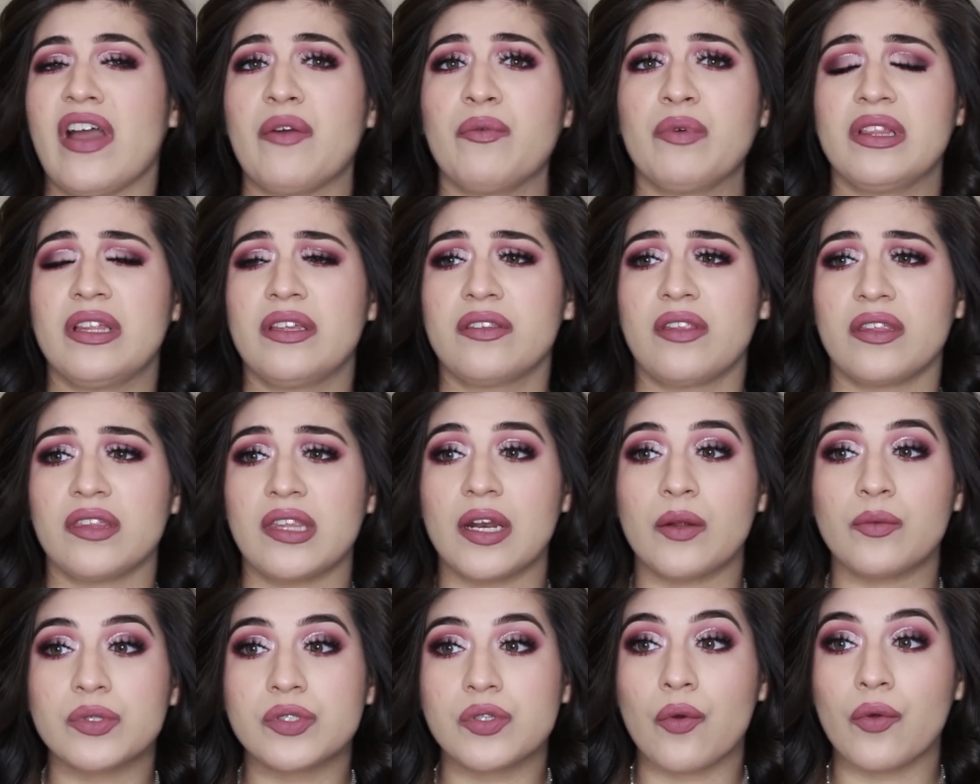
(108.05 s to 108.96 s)
I really thought
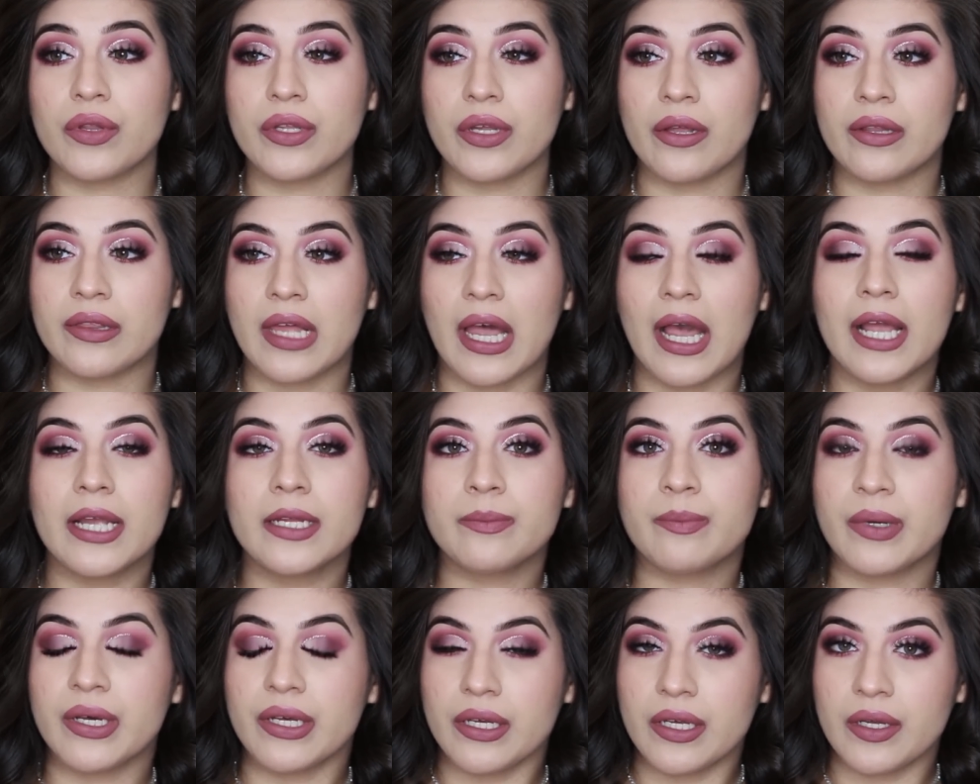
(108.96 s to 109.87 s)
that it was only
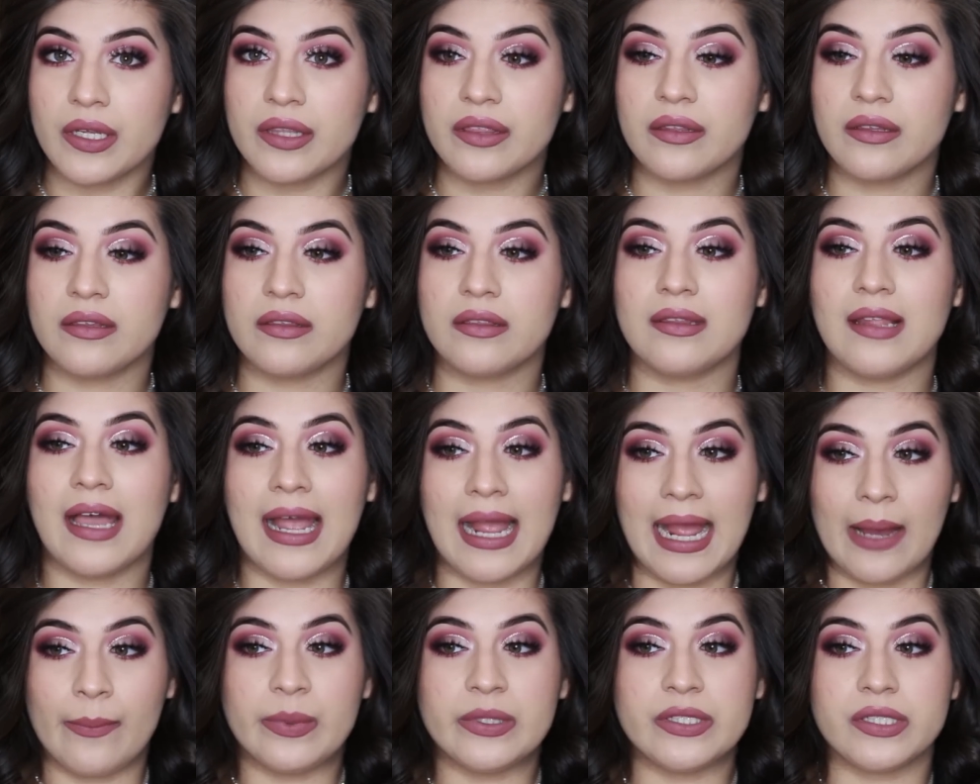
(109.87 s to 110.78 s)
online, but I
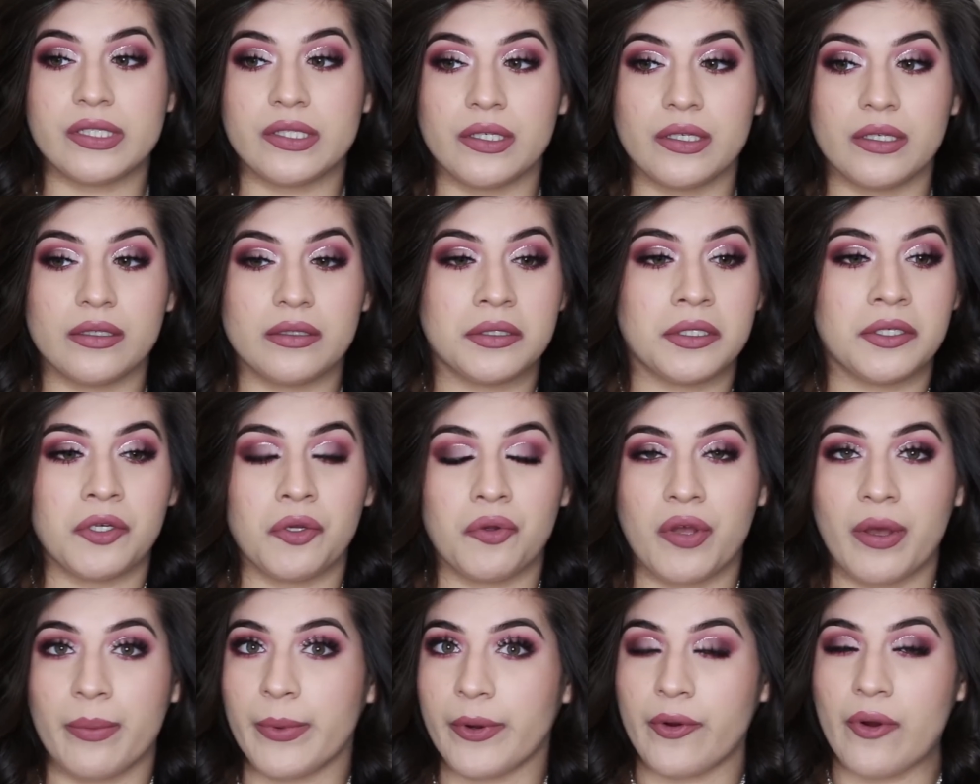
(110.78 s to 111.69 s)
happened to, you know,
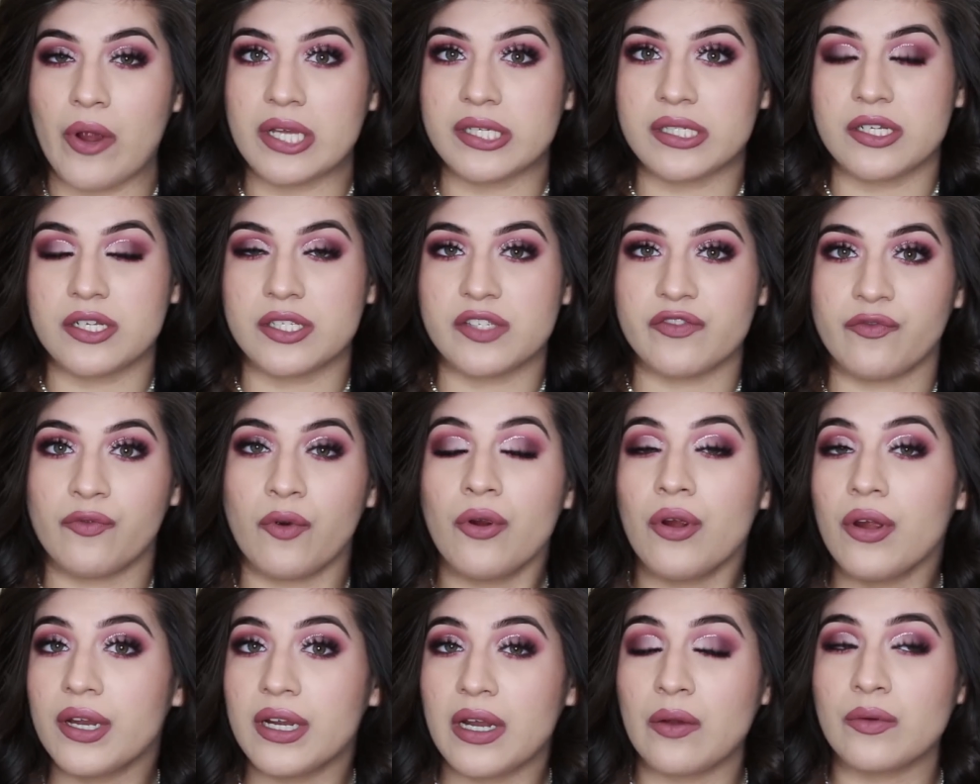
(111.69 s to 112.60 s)
come across it in
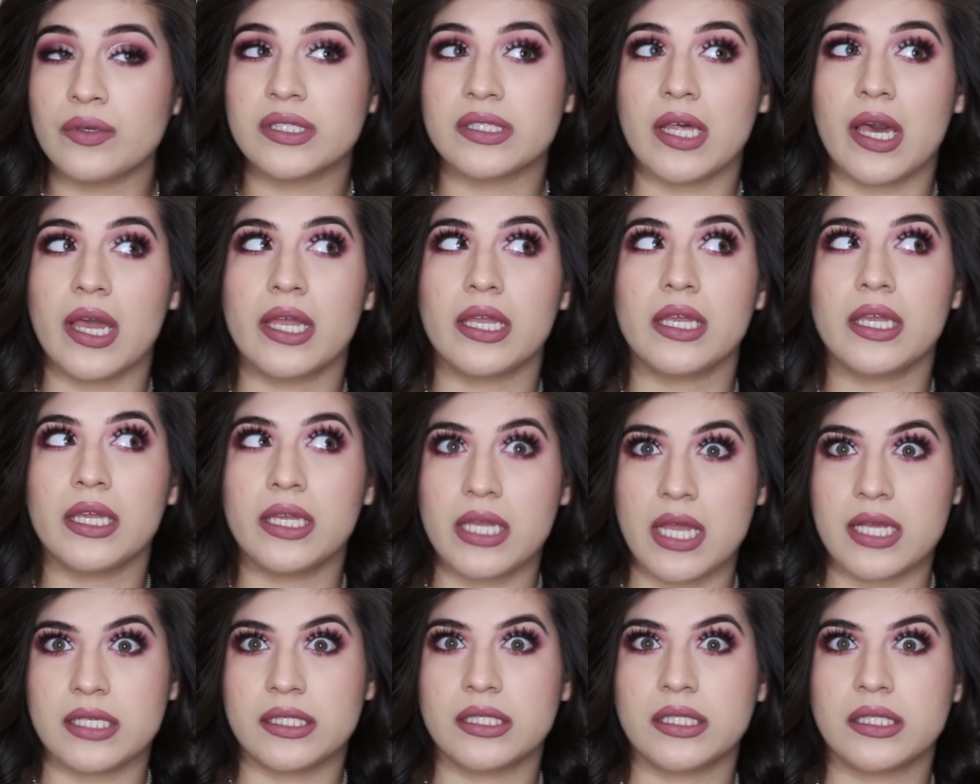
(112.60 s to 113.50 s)
Sephora and I was like,
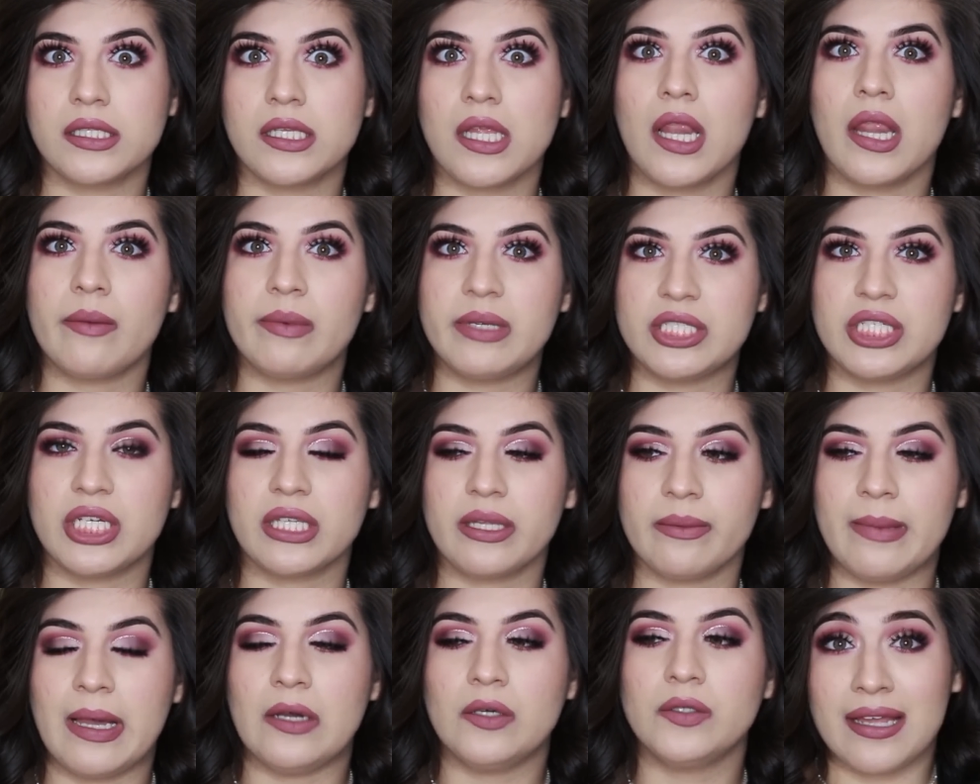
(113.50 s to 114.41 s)
yes, let me check
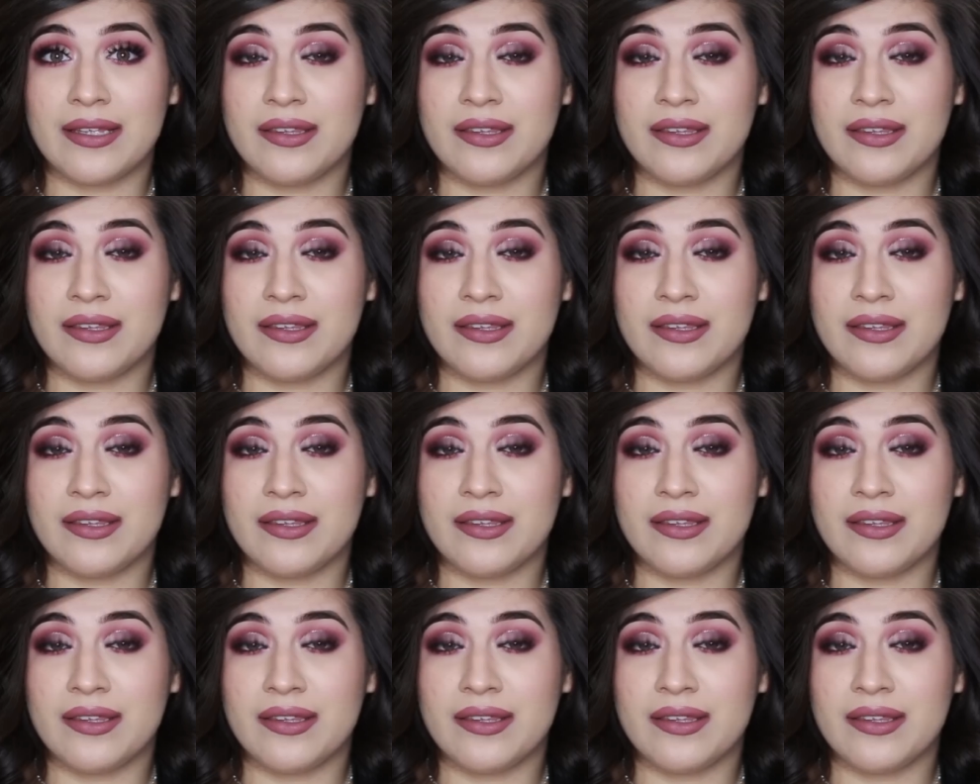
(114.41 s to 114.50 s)
them out.